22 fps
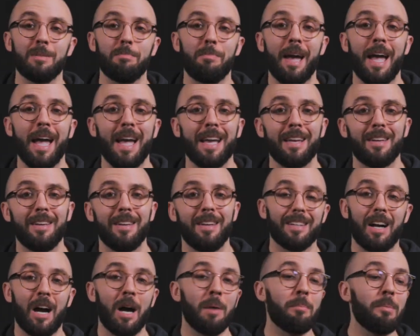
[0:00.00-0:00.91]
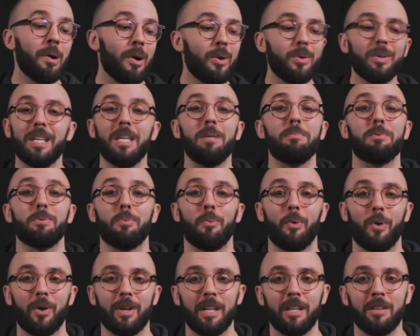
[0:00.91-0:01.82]
bag combo keeps
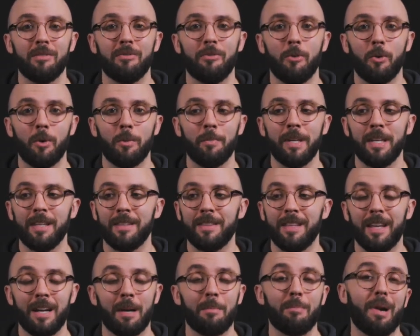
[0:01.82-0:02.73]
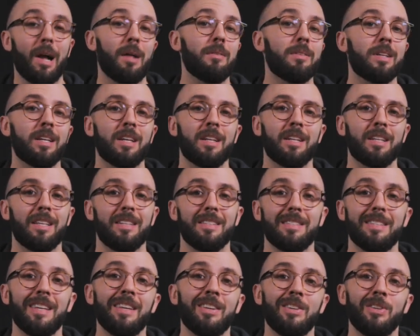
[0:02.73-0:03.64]
working for me, then I'm probably going to
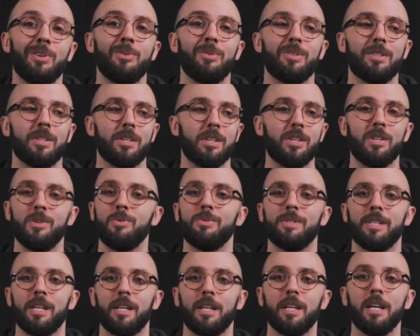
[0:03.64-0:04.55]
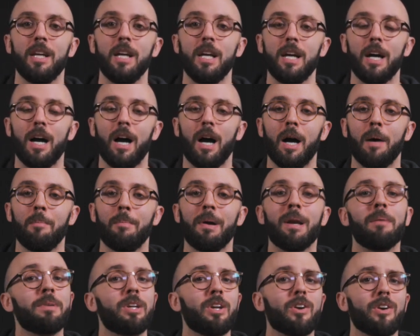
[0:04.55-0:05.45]
continue to use it. But
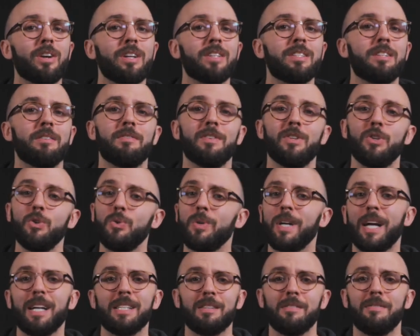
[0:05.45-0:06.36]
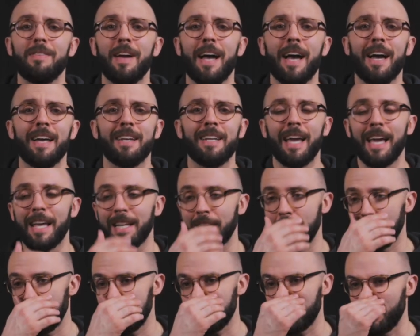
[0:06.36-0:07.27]
I'm curious if you guys have had
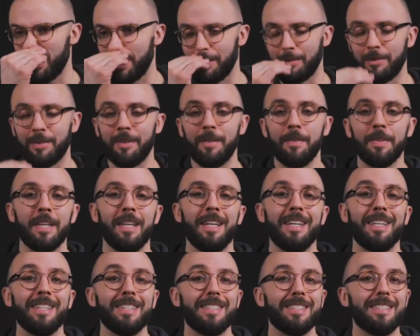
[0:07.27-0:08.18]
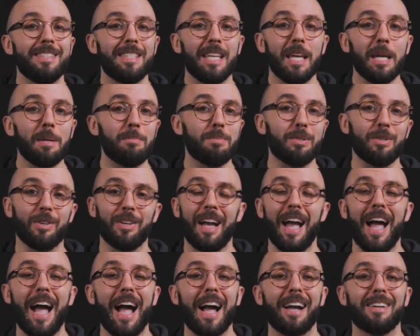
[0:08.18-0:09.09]
any sort of tips or
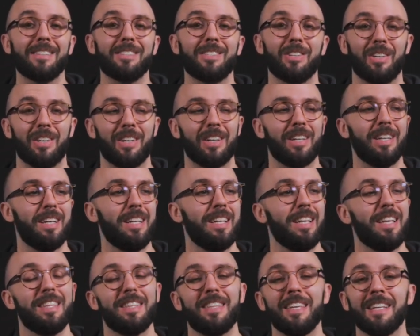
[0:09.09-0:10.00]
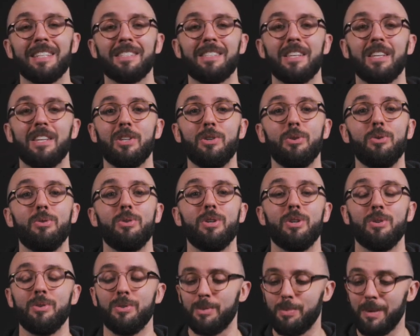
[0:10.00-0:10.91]
hacks or things that you
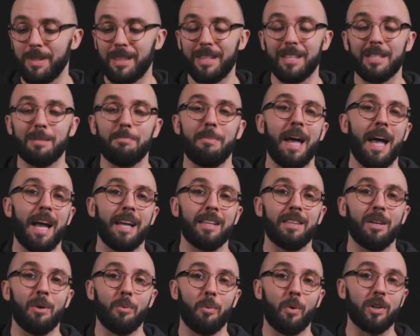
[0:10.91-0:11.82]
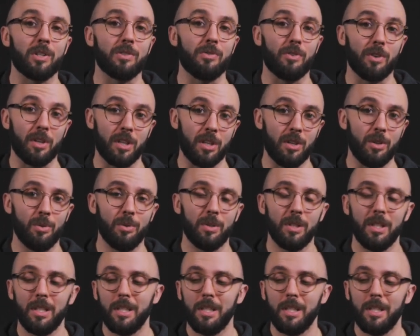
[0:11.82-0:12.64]
use with this bag that works for you.